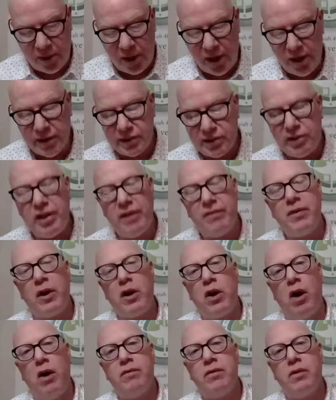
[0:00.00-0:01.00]
Prayer is
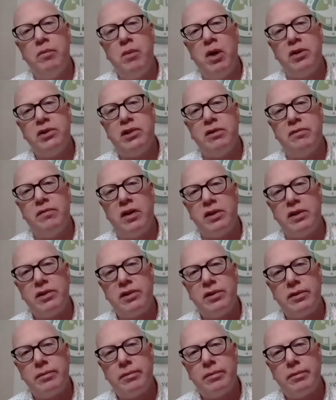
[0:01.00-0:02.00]
difficult for most of
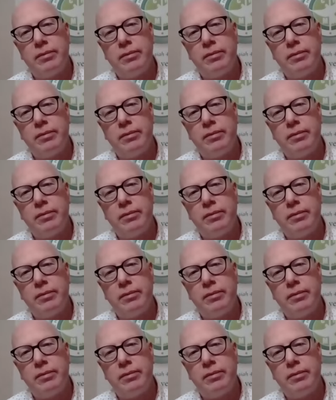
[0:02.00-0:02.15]
us.